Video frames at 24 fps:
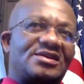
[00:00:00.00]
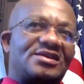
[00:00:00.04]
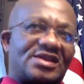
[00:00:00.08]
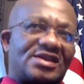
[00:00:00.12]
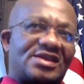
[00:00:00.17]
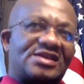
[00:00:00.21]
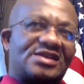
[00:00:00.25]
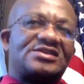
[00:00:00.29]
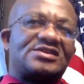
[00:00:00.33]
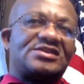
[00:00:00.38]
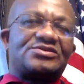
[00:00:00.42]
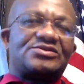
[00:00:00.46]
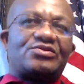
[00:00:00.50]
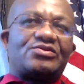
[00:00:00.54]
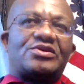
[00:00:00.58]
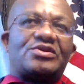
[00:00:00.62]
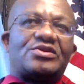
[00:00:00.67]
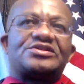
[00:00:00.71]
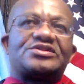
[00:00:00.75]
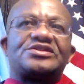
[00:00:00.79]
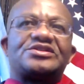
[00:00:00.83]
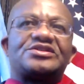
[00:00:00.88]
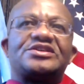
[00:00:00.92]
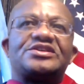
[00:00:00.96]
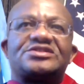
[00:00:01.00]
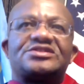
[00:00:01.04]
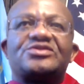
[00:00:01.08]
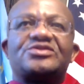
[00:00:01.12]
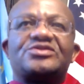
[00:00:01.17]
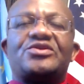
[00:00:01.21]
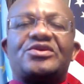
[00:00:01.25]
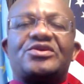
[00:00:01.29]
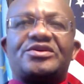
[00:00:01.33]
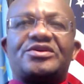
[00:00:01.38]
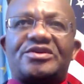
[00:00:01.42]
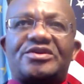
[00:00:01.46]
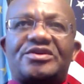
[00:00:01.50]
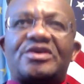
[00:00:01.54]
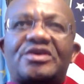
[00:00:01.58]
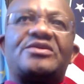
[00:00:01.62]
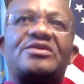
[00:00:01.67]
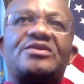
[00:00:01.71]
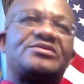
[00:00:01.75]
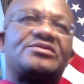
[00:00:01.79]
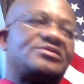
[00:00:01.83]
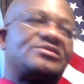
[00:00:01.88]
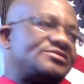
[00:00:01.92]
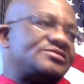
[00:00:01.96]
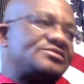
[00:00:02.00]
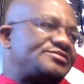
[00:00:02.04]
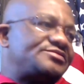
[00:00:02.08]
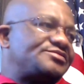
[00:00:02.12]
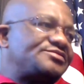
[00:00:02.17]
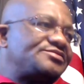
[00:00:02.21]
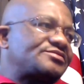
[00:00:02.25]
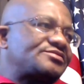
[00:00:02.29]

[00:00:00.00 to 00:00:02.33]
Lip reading: That is what is going on.